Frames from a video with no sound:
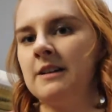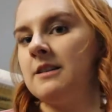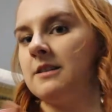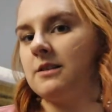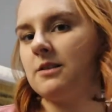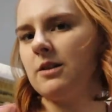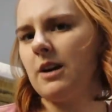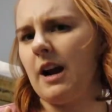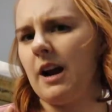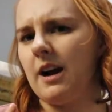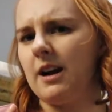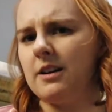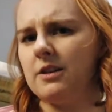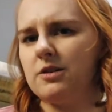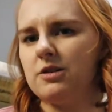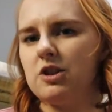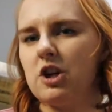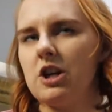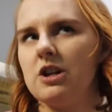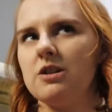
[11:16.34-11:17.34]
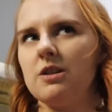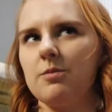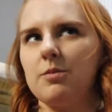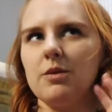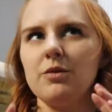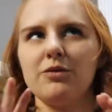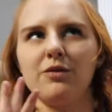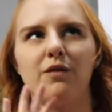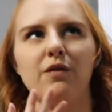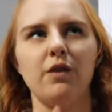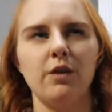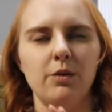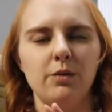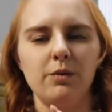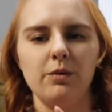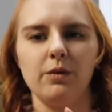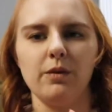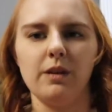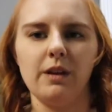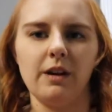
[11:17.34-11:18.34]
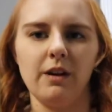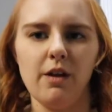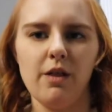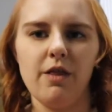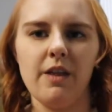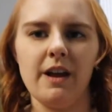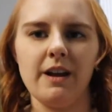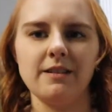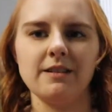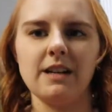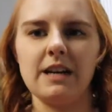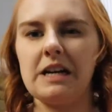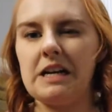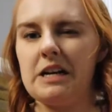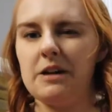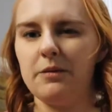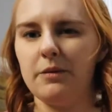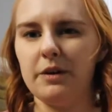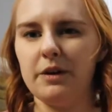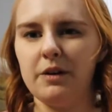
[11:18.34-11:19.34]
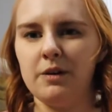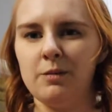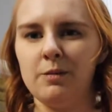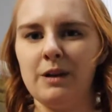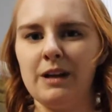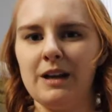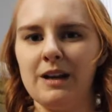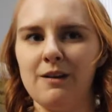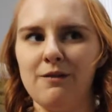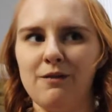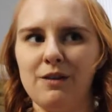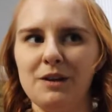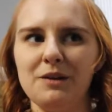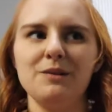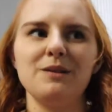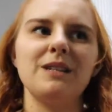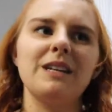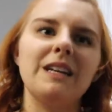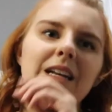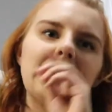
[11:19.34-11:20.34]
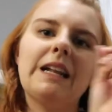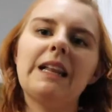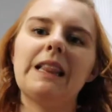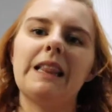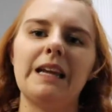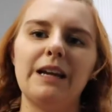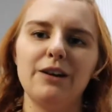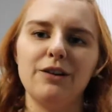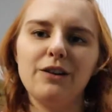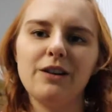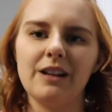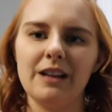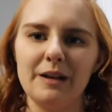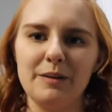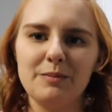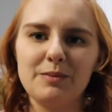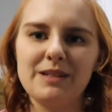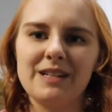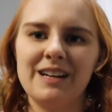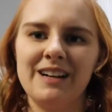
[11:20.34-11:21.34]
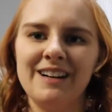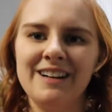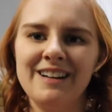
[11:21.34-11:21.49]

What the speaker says: So yeah, I just changed up those few little things, and I didn't want you to be confused in later clips.